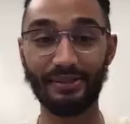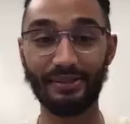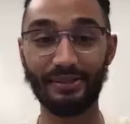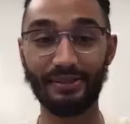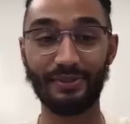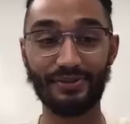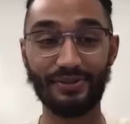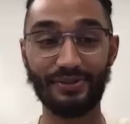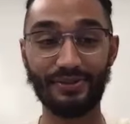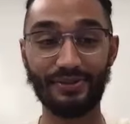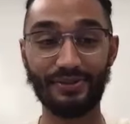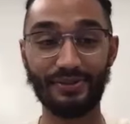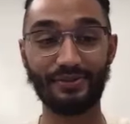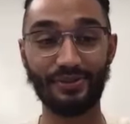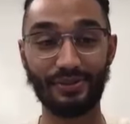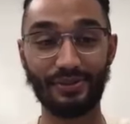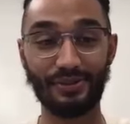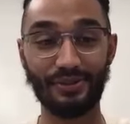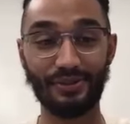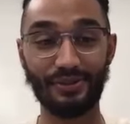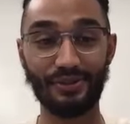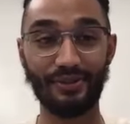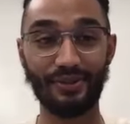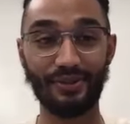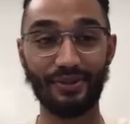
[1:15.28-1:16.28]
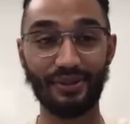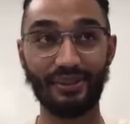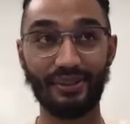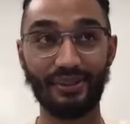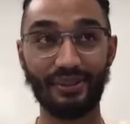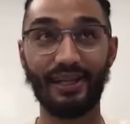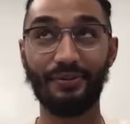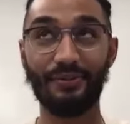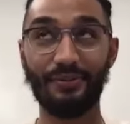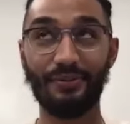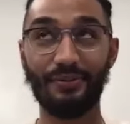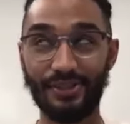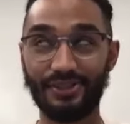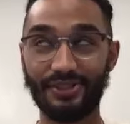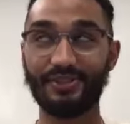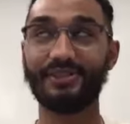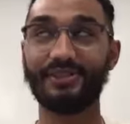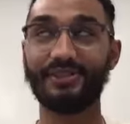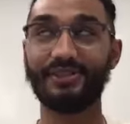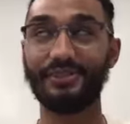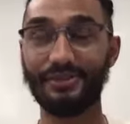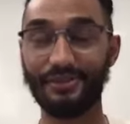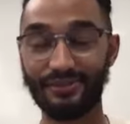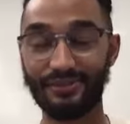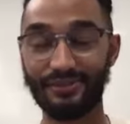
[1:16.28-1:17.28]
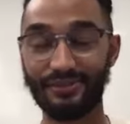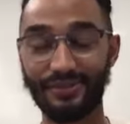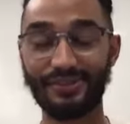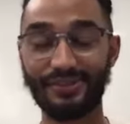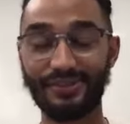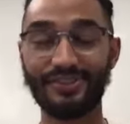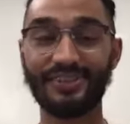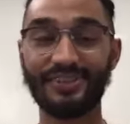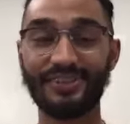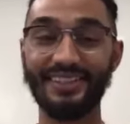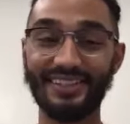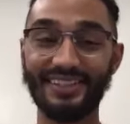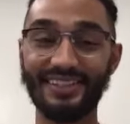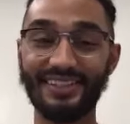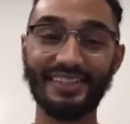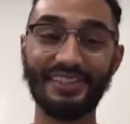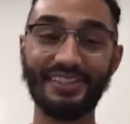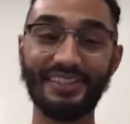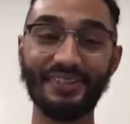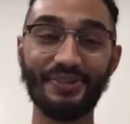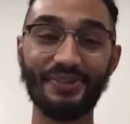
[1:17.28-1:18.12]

the Brown School of Social Work at Washington University in St.